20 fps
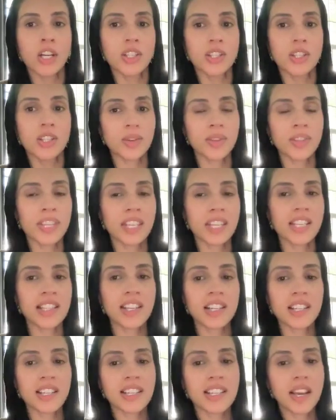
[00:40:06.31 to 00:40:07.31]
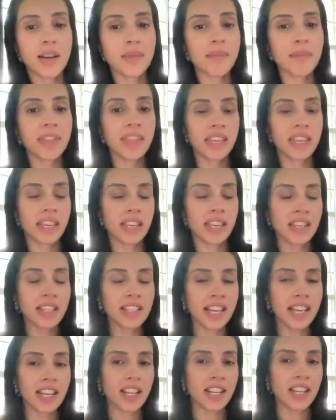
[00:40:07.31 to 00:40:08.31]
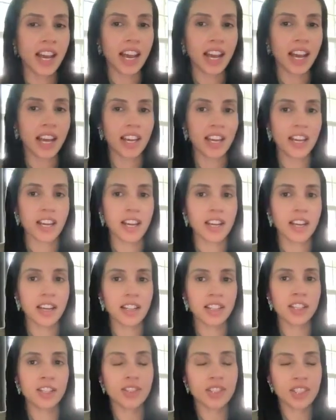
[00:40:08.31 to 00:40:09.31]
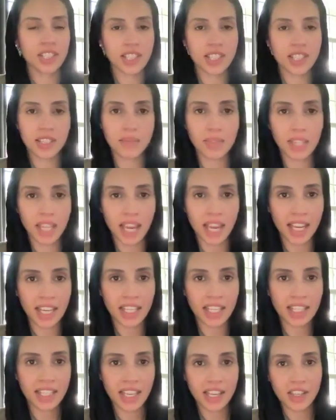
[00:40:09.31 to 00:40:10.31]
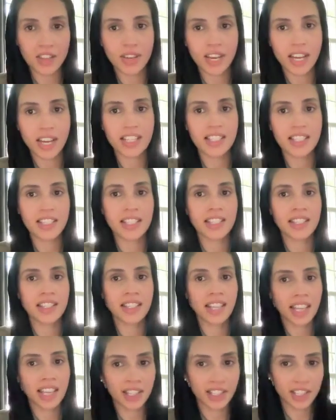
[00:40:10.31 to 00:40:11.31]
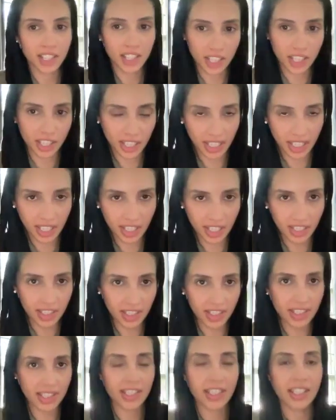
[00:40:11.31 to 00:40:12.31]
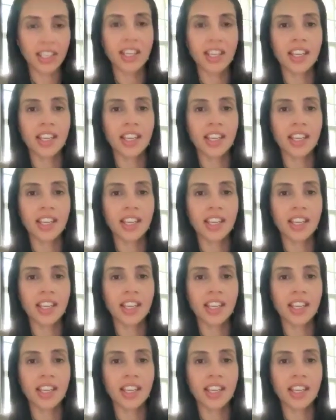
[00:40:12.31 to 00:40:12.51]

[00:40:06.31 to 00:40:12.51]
So these are some things that just some lines that you guys can say to your kids